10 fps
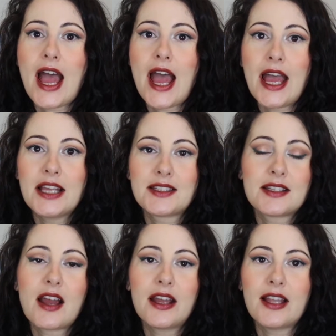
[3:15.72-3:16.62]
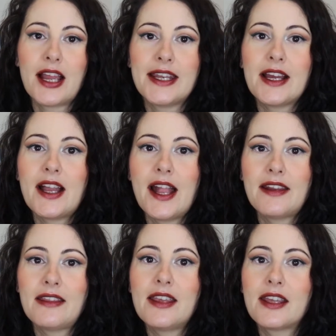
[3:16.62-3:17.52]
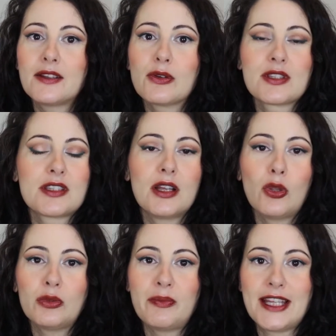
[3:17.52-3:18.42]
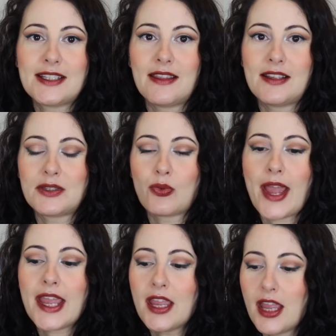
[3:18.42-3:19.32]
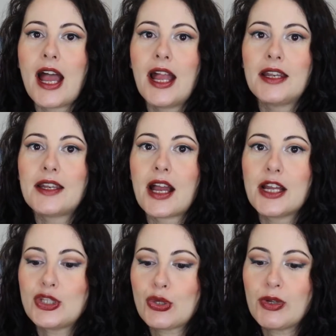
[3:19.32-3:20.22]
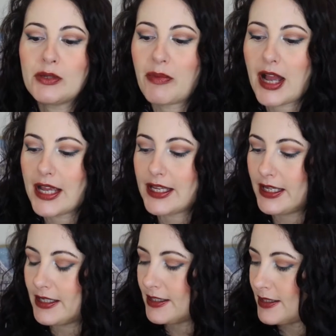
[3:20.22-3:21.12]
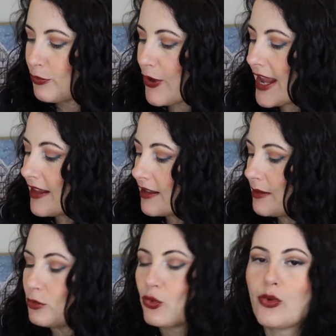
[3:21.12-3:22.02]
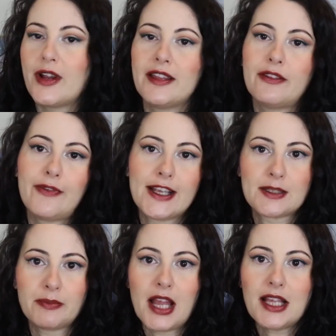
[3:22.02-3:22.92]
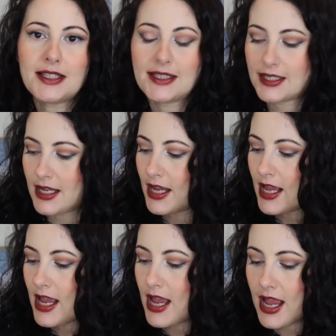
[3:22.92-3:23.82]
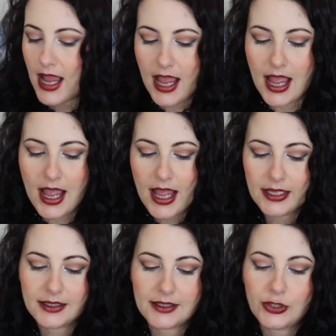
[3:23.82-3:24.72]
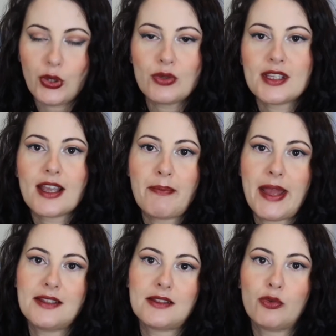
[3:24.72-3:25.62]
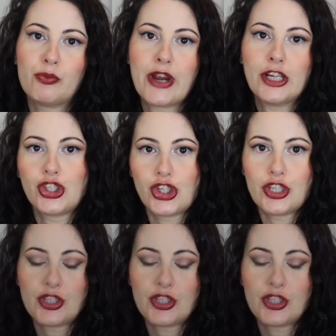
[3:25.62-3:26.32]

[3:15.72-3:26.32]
as an eyeliner, and I think it looks a lot better this way. And I do it by spraying them with Fix Plus and using a pencil brush.